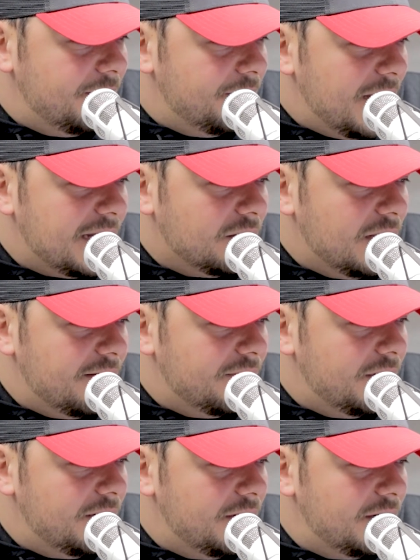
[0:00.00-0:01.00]
Michael
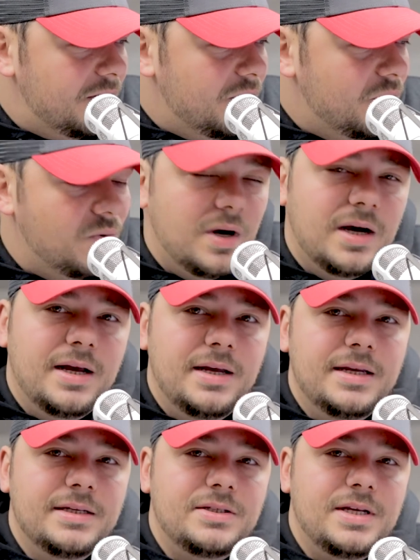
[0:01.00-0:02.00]
Everett, who
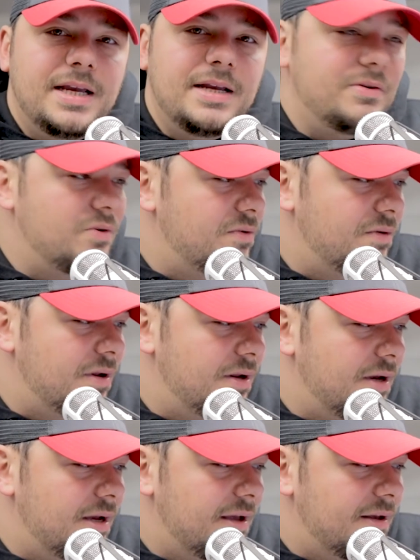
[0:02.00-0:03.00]
is a
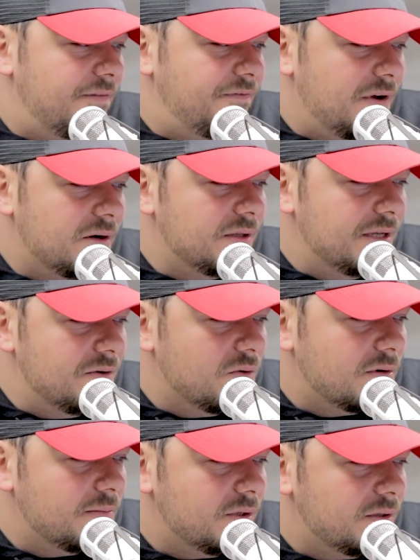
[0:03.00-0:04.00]
fairly
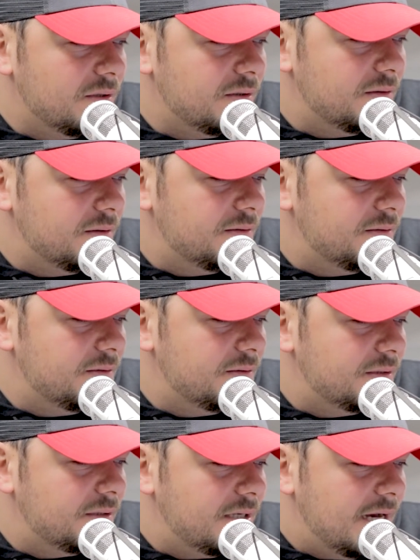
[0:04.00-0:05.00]
normal
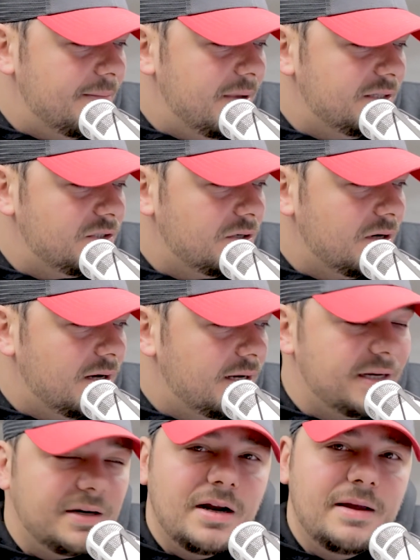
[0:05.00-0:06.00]
commenter
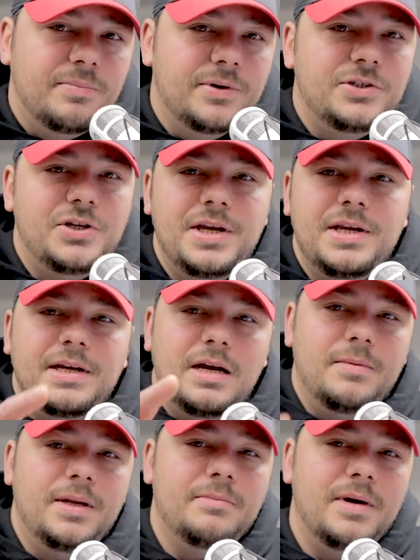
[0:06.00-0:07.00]
on here. I appreciate you
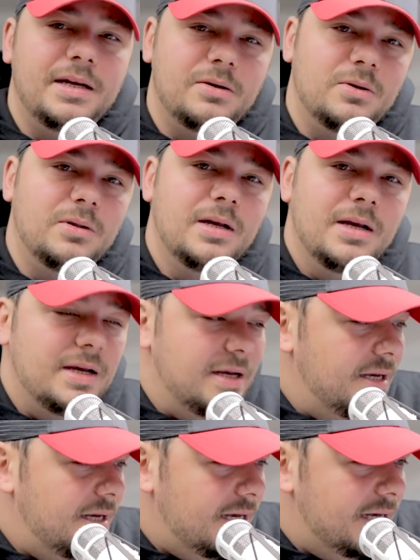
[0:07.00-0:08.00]
commenting, Michael.
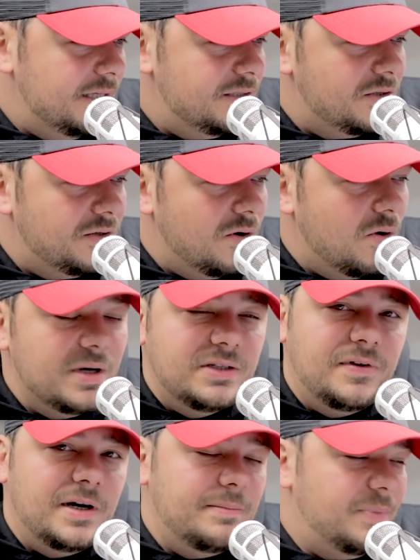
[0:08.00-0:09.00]
Is always
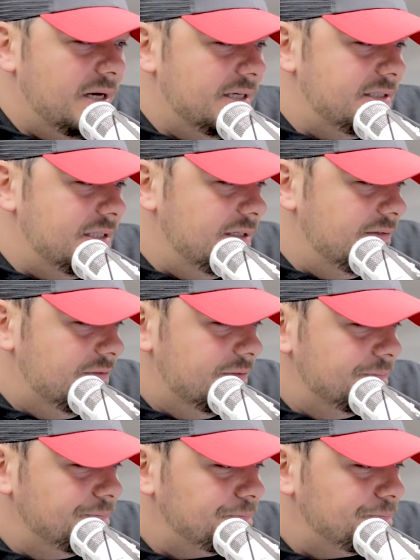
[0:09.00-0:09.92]
very positive.